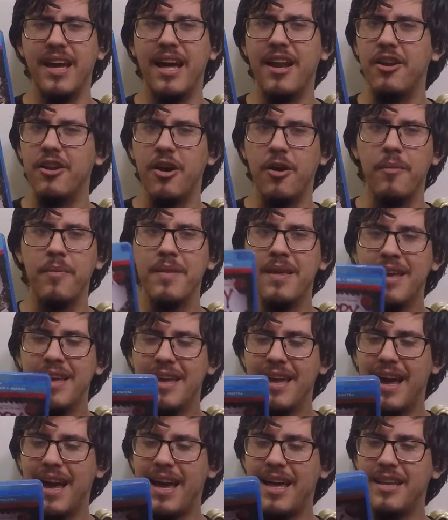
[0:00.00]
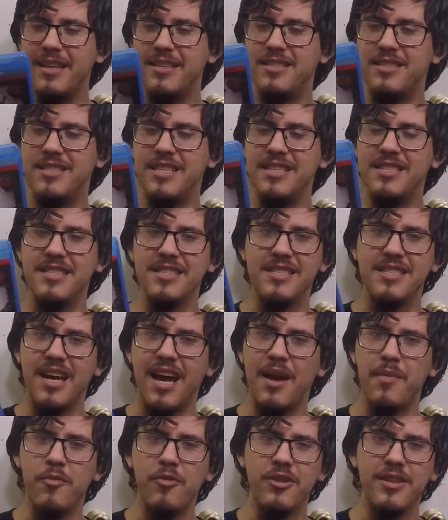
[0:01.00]
I don't know. I had a decent
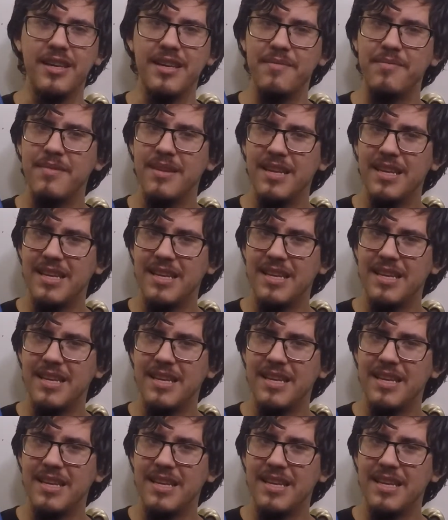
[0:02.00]
time with it.